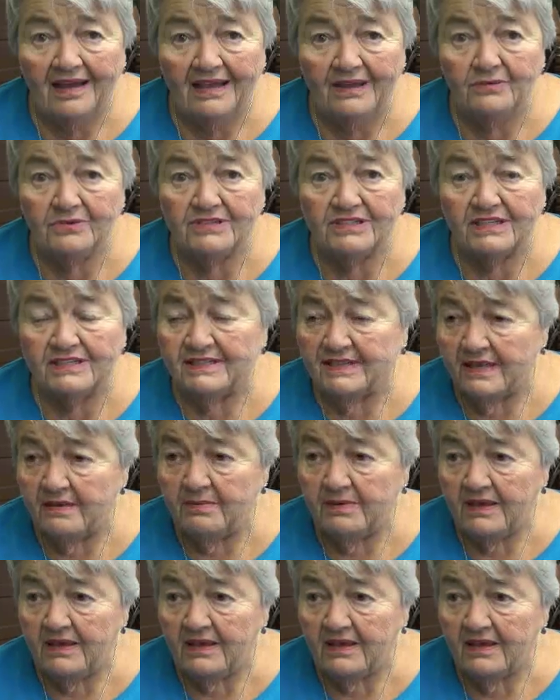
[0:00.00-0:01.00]
he was a
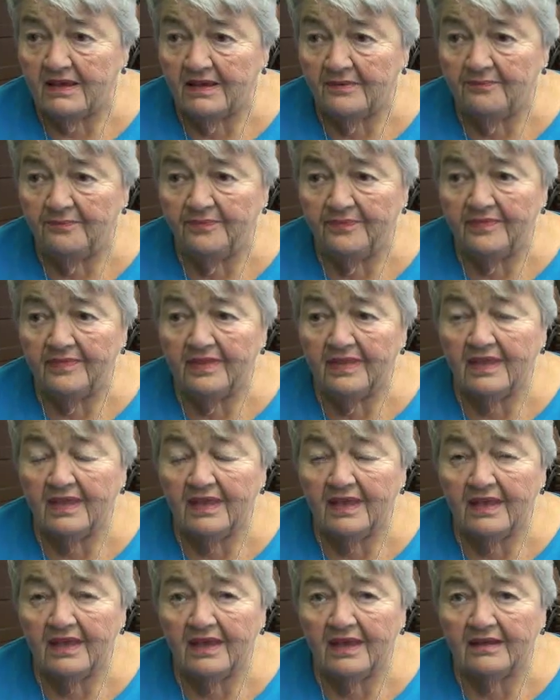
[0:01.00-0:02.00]
CB.
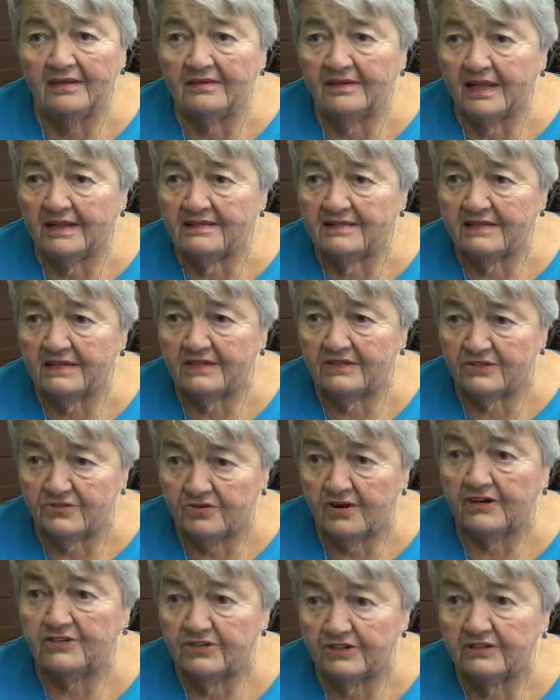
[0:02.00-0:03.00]
That's a
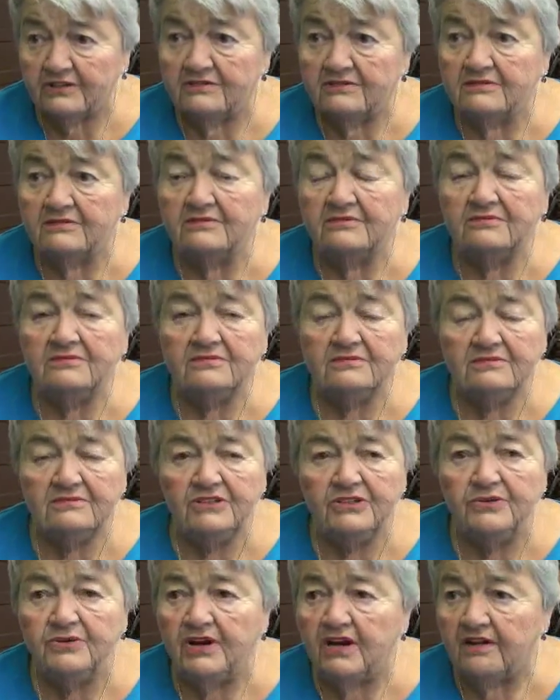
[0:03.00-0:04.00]
construction
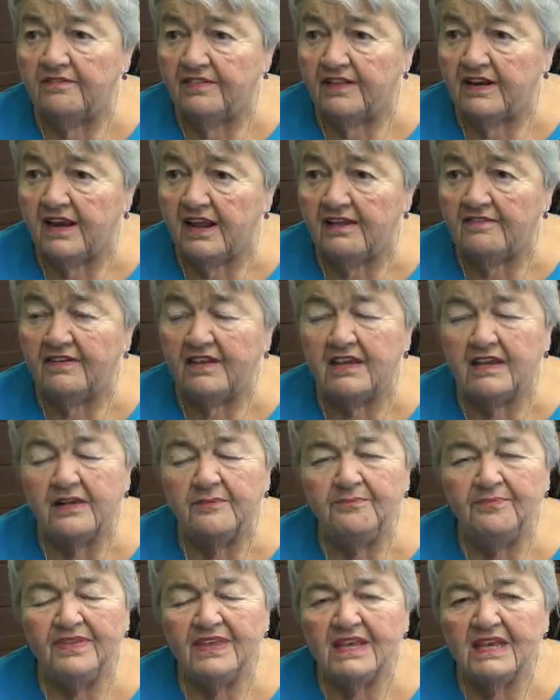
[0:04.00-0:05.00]
unit of the Navy,
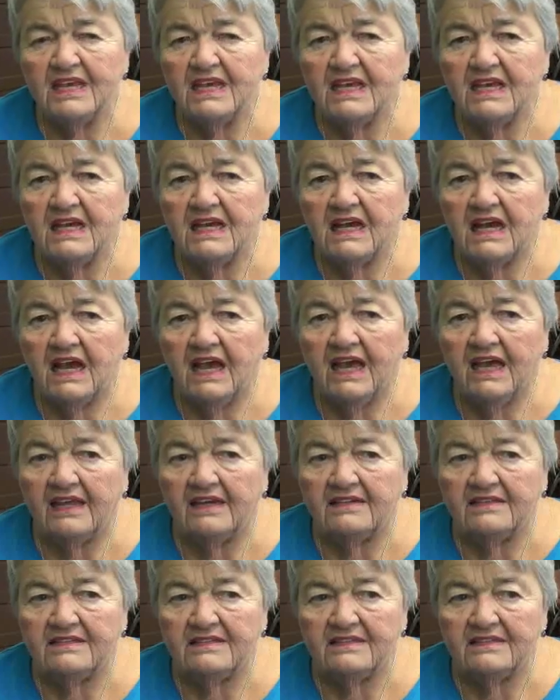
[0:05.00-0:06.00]

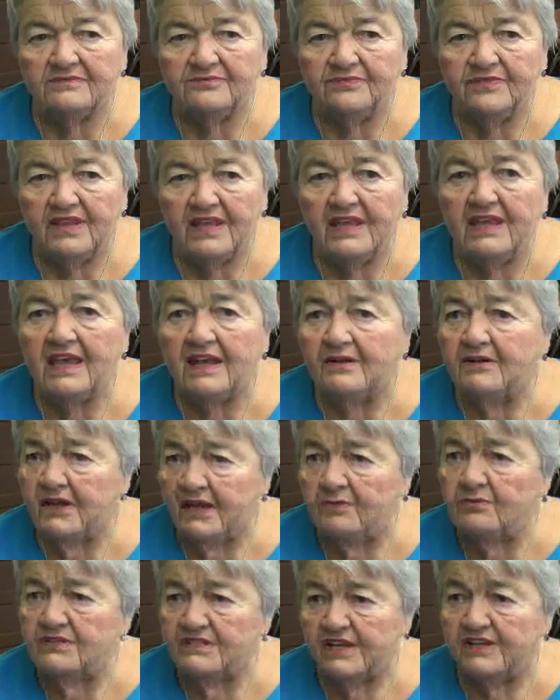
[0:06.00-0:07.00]
and
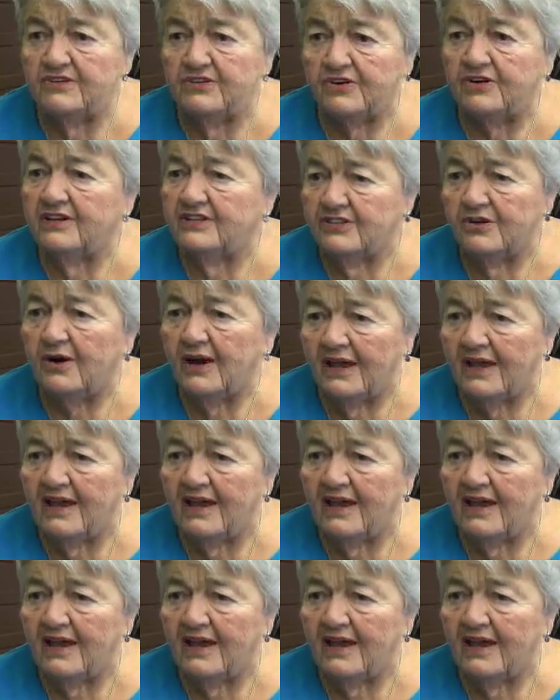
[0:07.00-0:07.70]
he was injured. So